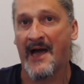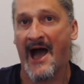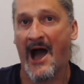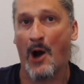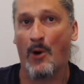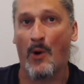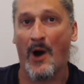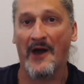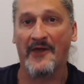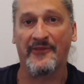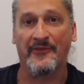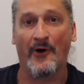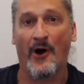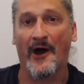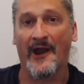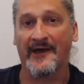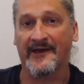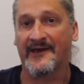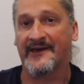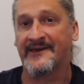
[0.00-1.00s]
how I
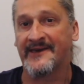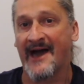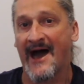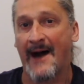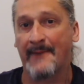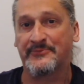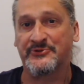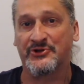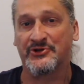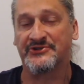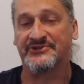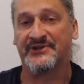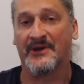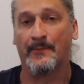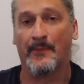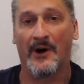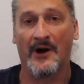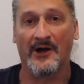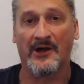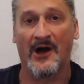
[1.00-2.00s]
thought I could capture
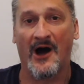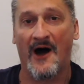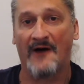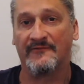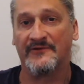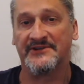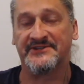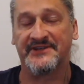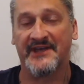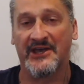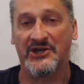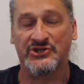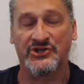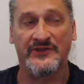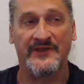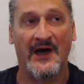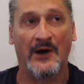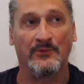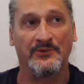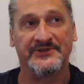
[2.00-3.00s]
some uh,
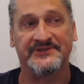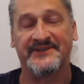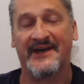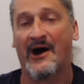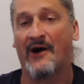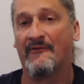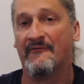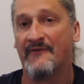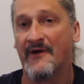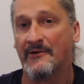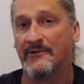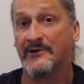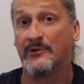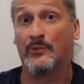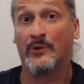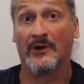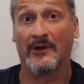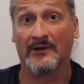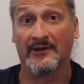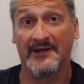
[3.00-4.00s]
conversation that would sound
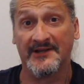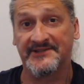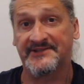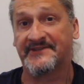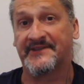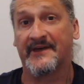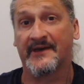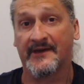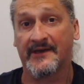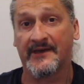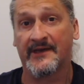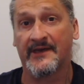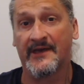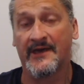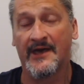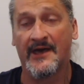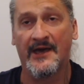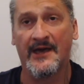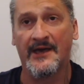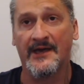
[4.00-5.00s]
very realistic
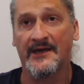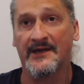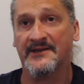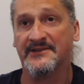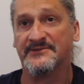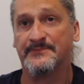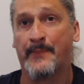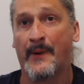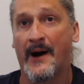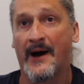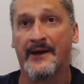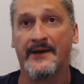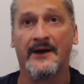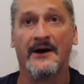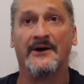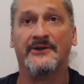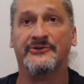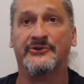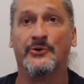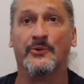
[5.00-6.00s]
is
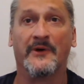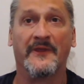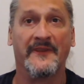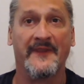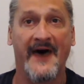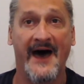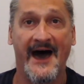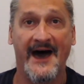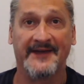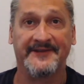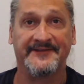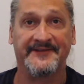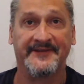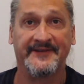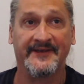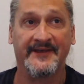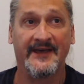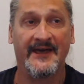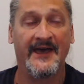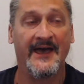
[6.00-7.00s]
by uh, doing
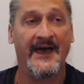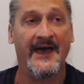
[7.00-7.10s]
that.